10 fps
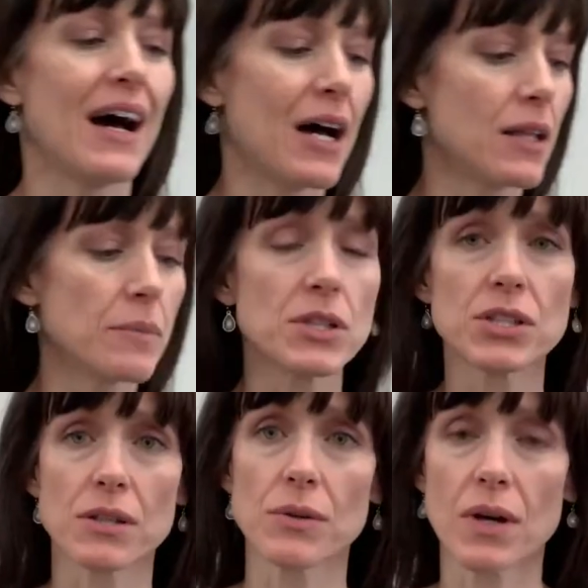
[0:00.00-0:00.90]
Uh, let me
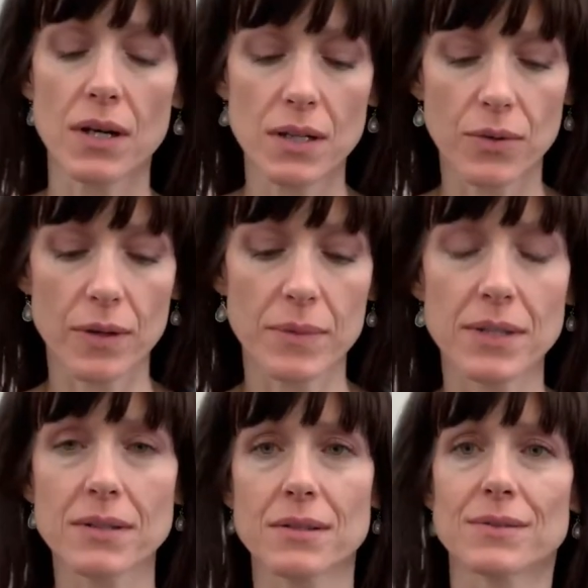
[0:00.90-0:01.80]
show you our
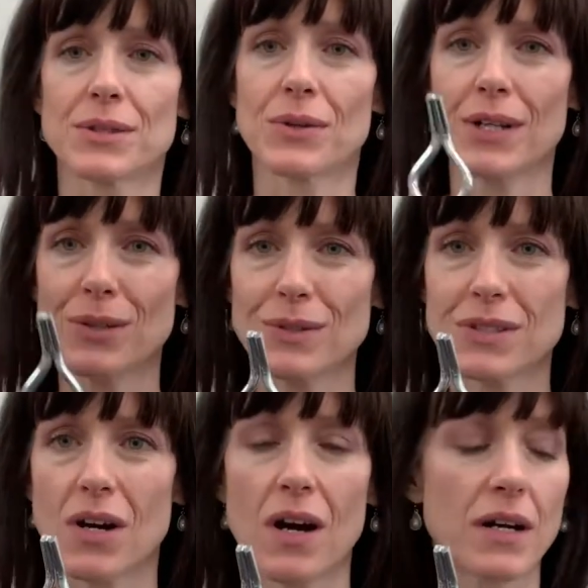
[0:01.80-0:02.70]
equipment. So you're going to use
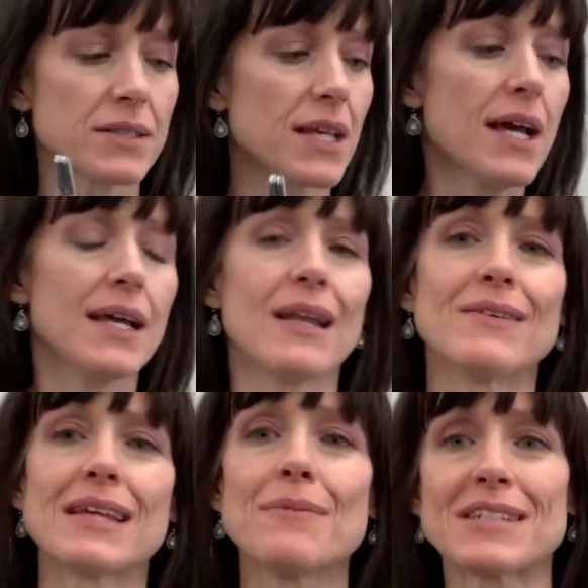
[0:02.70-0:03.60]
tongs. Now
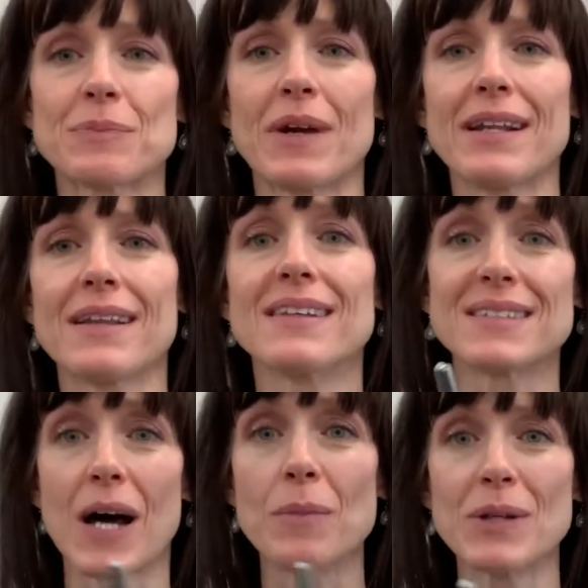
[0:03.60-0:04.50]
as I'm explaining this,
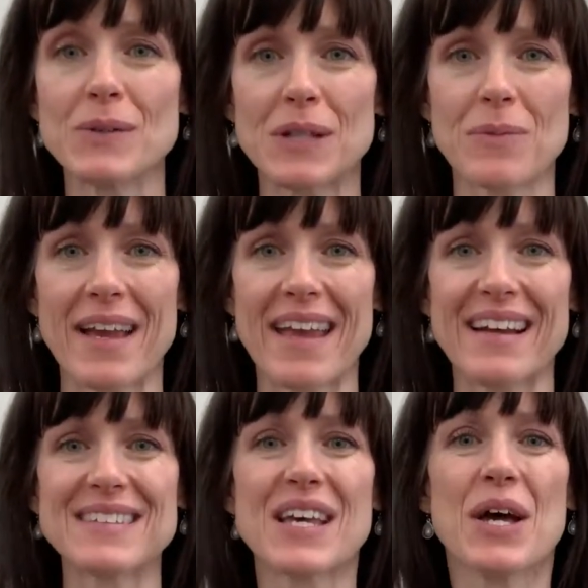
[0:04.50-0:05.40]
I'll be using my
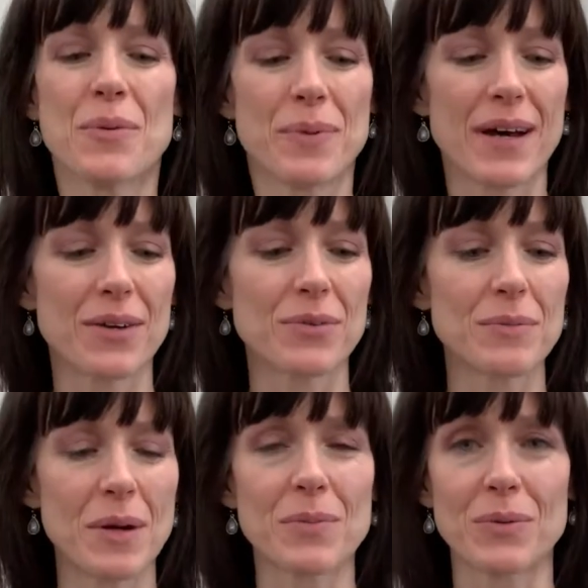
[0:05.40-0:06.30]
hands, but
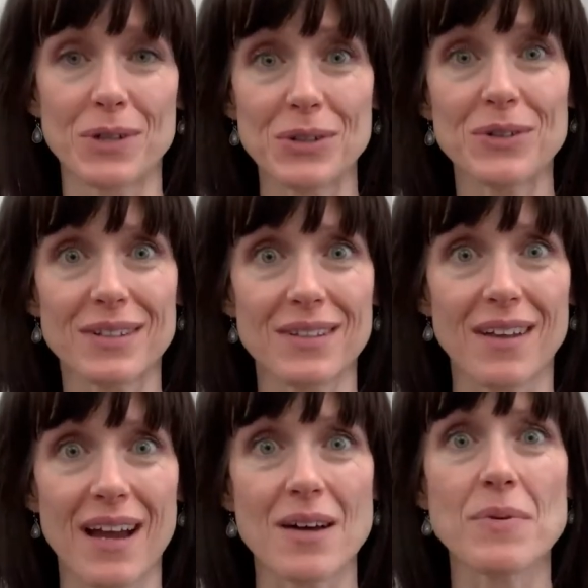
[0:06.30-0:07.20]
remember when you're in the
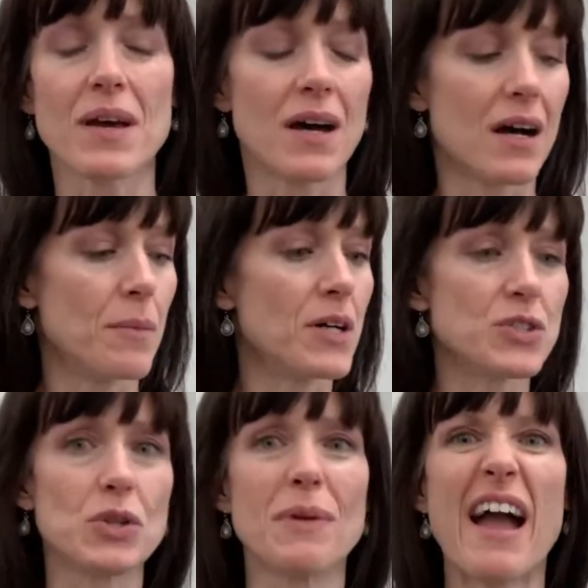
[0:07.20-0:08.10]
lab, um,
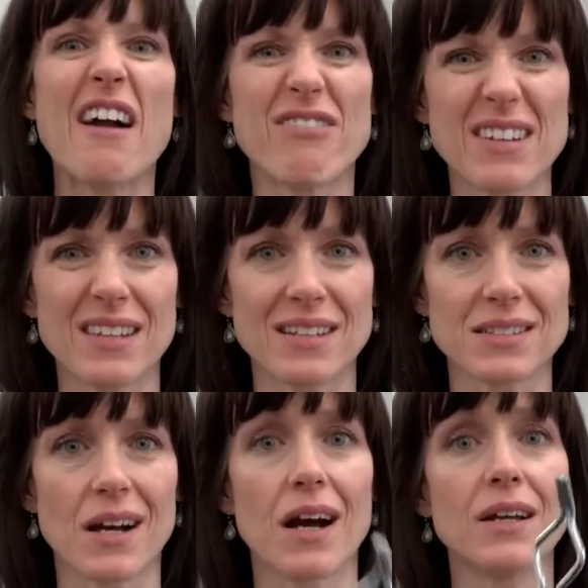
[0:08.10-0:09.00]
assume everything is
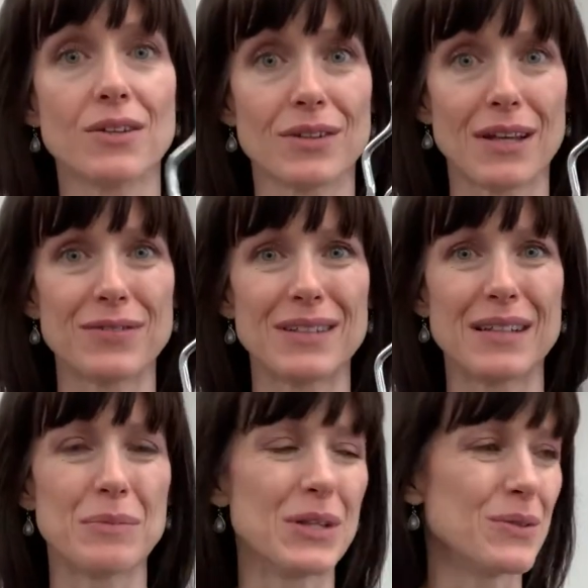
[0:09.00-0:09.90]
hot. You'll
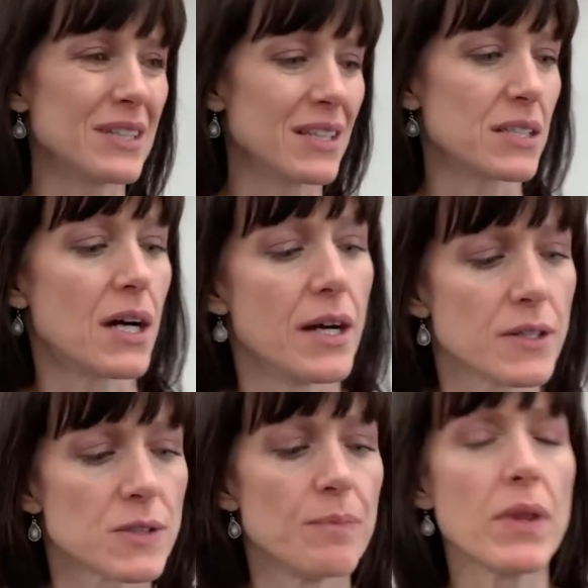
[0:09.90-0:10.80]
definitely be using the
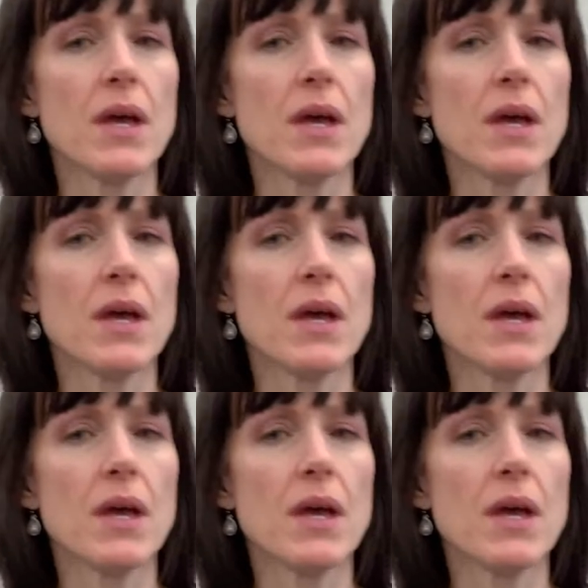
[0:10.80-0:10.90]
tongs.